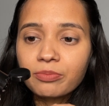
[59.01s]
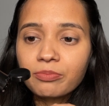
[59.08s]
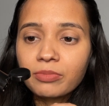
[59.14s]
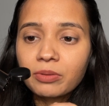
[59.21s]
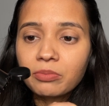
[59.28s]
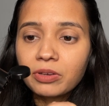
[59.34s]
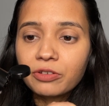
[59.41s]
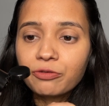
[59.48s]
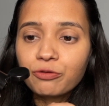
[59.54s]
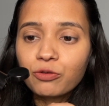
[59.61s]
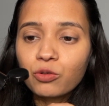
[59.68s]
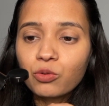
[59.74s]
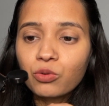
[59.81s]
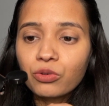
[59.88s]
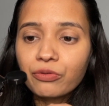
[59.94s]
maybe
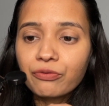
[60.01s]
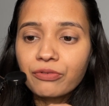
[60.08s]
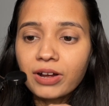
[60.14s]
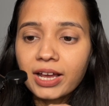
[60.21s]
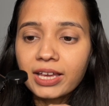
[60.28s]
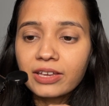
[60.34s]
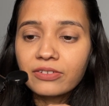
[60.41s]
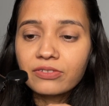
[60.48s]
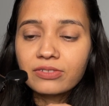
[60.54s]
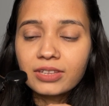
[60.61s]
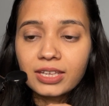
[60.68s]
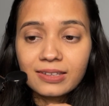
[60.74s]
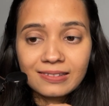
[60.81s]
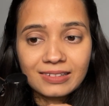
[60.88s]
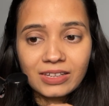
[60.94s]
4, 5,
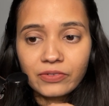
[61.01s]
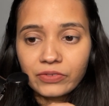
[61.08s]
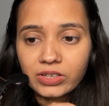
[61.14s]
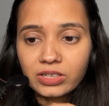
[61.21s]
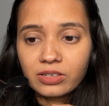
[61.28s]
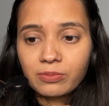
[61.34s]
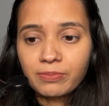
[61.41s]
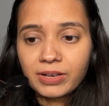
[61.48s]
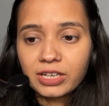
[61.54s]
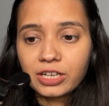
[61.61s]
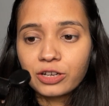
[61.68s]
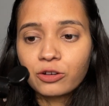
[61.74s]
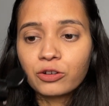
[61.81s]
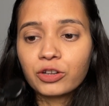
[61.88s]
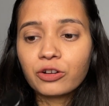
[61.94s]
6, 7
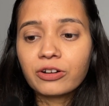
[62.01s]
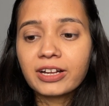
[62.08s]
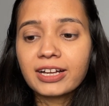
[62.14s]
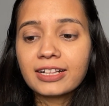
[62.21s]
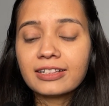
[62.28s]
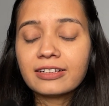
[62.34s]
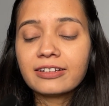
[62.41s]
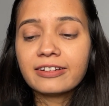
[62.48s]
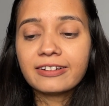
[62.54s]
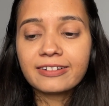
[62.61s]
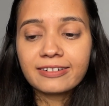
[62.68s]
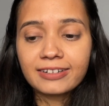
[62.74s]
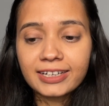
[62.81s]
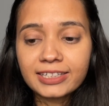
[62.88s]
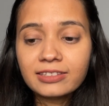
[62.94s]
depending on your
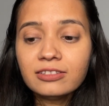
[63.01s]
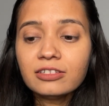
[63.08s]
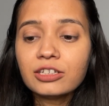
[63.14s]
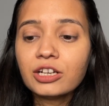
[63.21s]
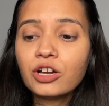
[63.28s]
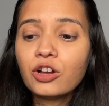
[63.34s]
hair length,